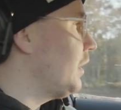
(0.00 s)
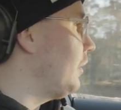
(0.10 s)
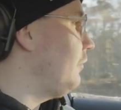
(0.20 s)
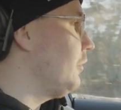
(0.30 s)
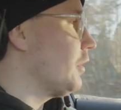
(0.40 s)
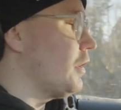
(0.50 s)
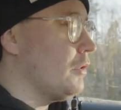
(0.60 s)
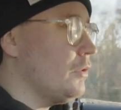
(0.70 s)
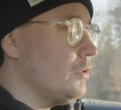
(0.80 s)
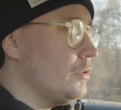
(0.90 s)
If you're
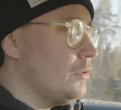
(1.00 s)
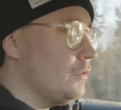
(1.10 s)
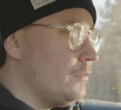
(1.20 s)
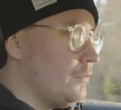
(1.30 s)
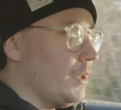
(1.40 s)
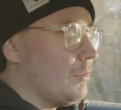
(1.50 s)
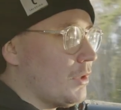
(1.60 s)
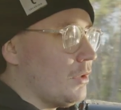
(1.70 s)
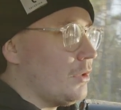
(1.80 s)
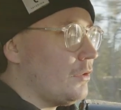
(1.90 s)
gonna film
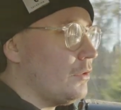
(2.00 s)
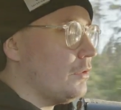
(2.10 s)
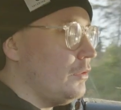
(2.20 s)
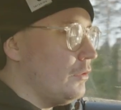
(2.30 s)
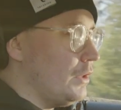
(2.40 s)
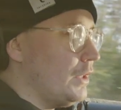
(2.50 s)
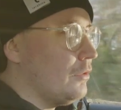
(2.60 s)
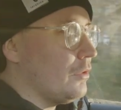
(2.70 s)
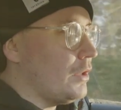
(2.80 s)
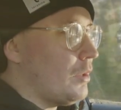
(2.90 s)
cars, you need
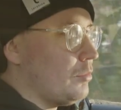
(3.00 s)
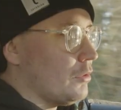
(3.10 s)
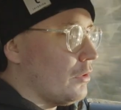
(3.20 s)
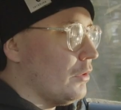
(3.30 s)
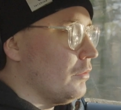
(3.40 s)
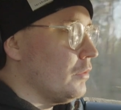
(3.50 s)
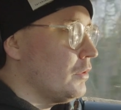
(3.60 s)
to capture audio,